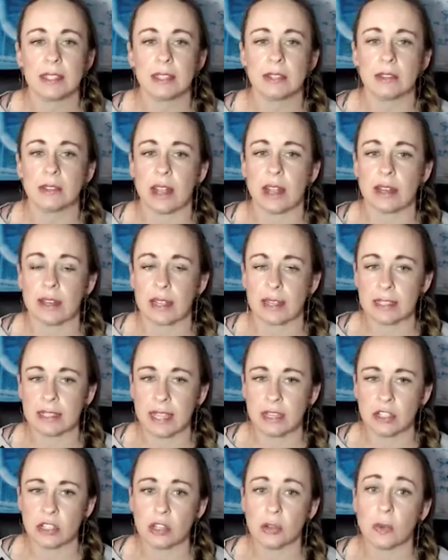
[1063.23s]
in this
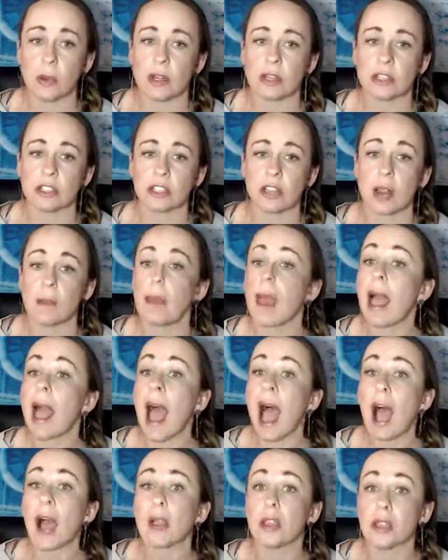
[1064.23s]
section, you want to describe
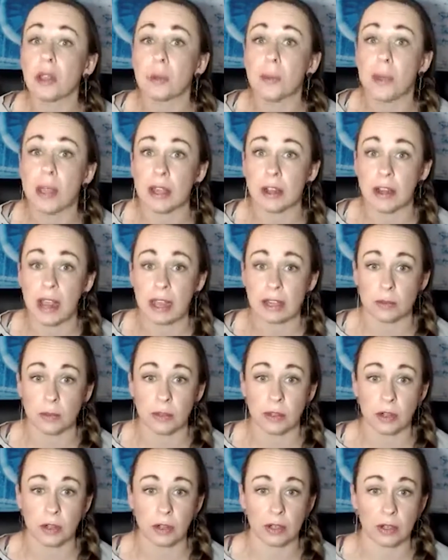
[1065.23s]
how you interact with
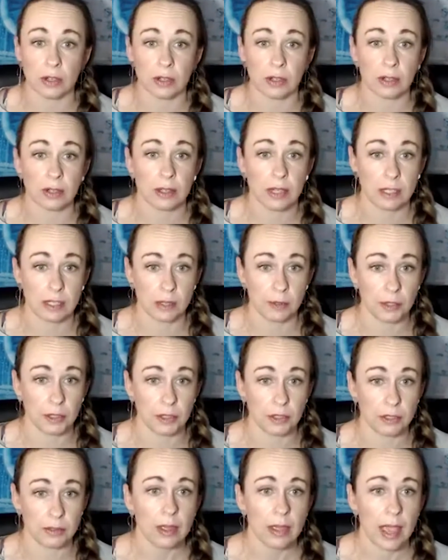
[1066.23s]
your
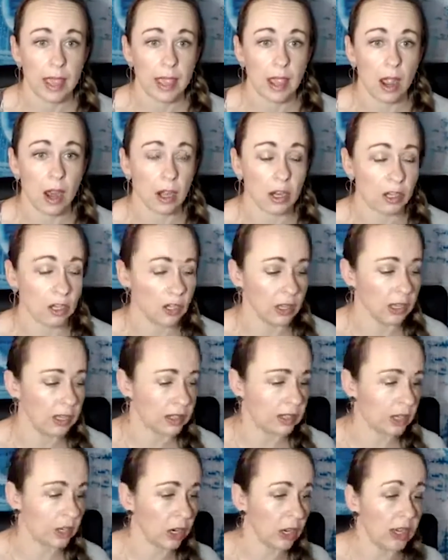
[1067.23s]
customers. Okay, is
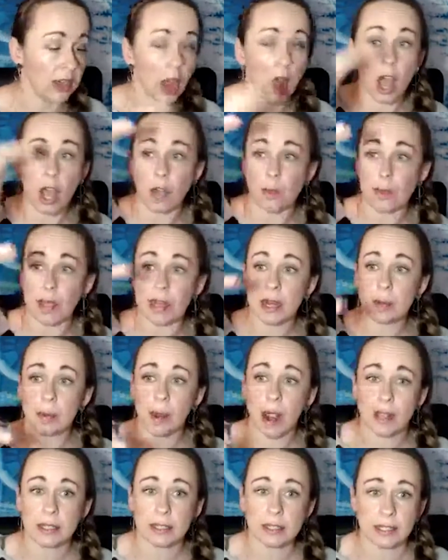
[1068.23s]
there an automated
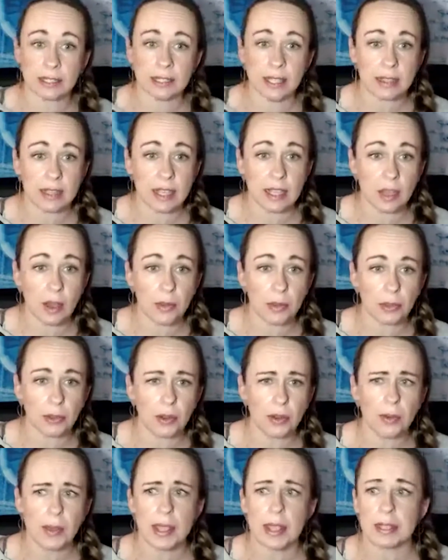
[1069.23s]
process that they go
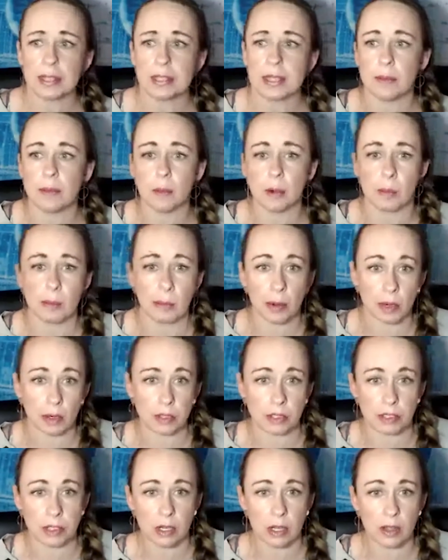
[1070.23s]
through? Is it more
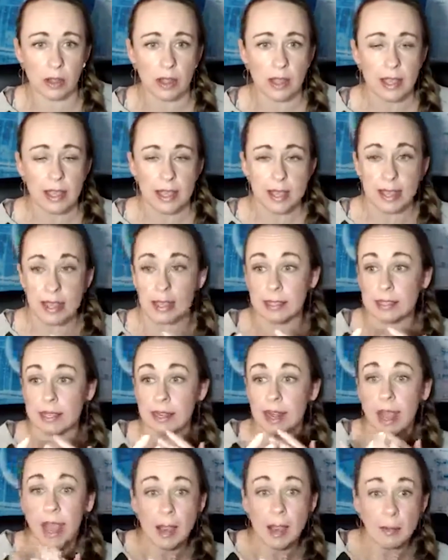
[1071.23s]
personal? Is it
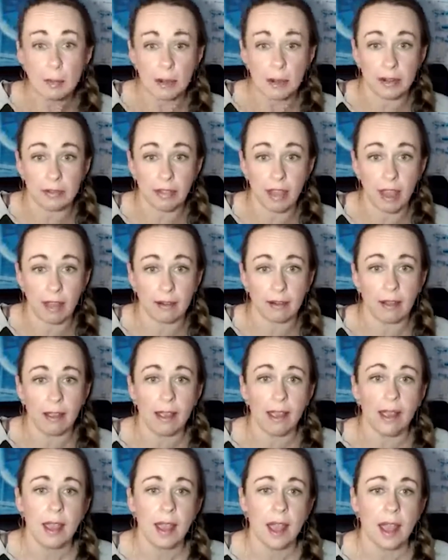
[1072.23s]
a hybrid of that?
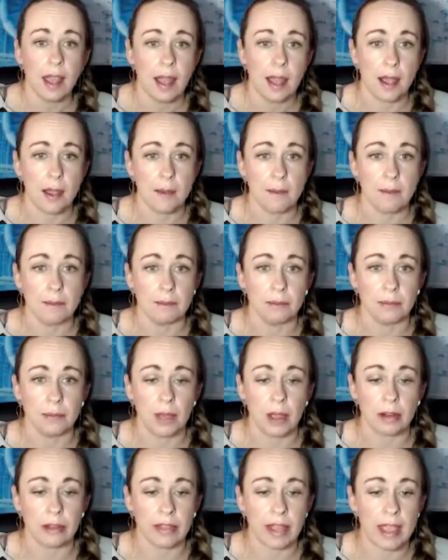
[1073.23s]

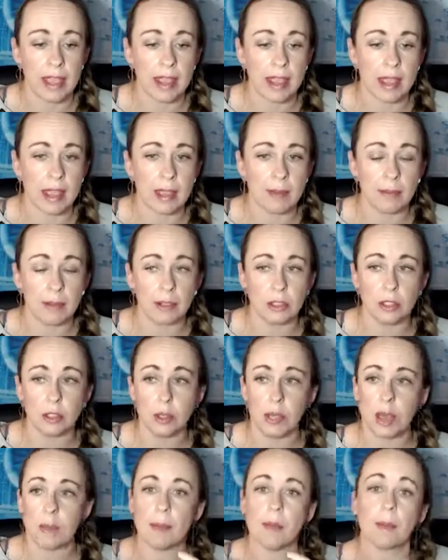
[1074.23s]
Are they able to
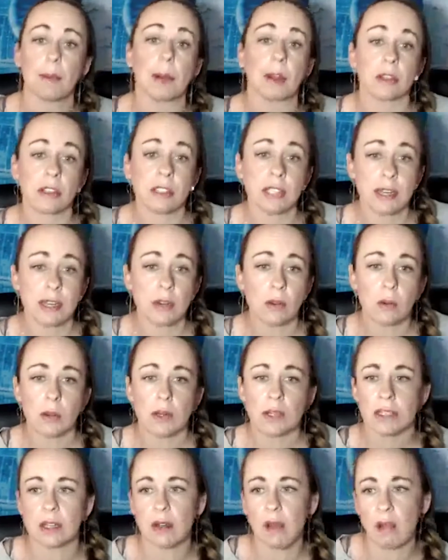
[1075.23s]
come in person, or
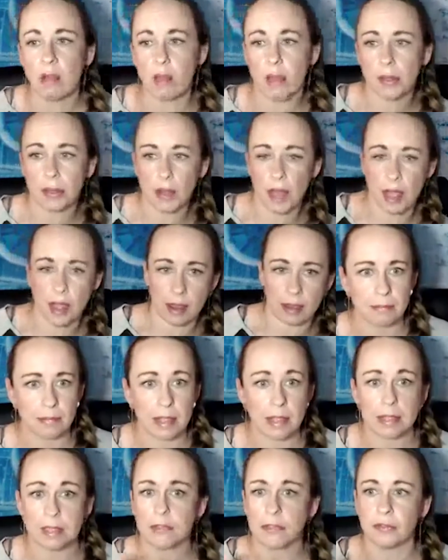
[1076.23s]
is it all online?
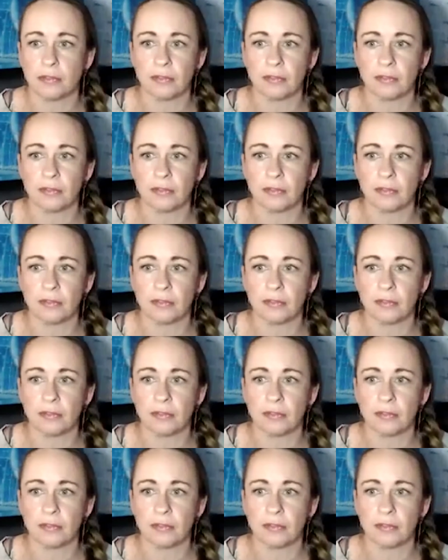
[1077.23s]
Is